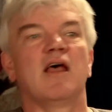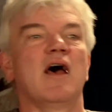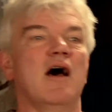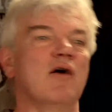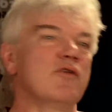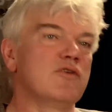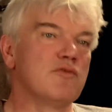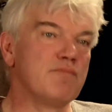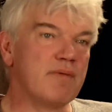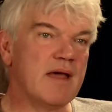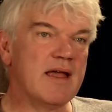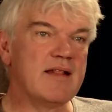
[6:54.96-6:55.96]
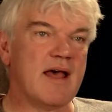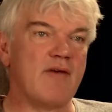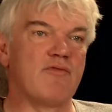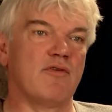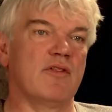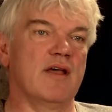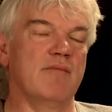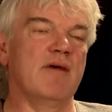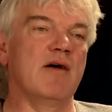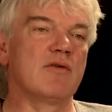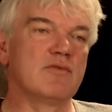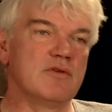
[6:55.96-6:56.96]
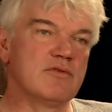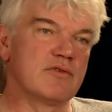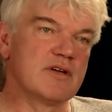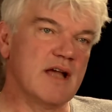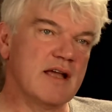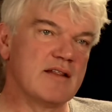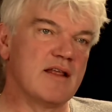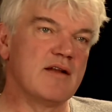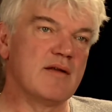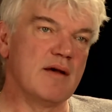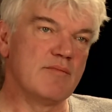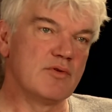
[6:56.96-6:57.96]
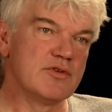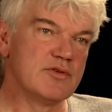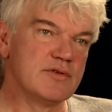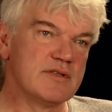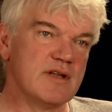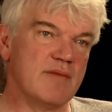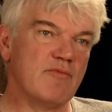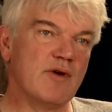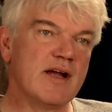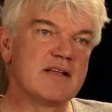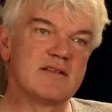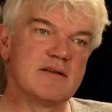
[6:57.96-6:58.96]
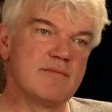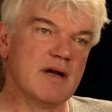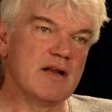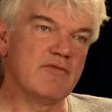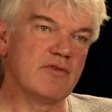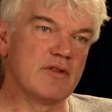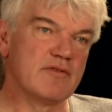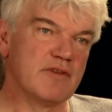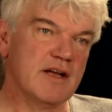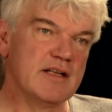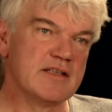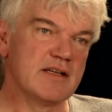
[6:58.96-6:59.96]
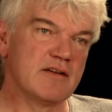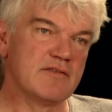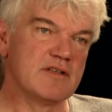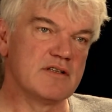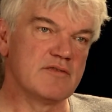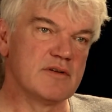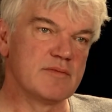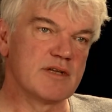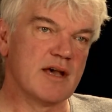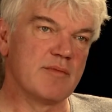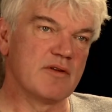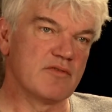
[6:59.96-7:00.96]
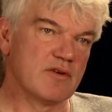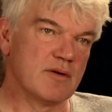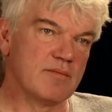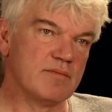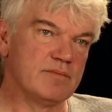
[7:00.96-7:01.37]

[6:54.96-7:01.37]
how do you pay that for them? How do you create them and produce them? Where is the money for the financing of these films coming from?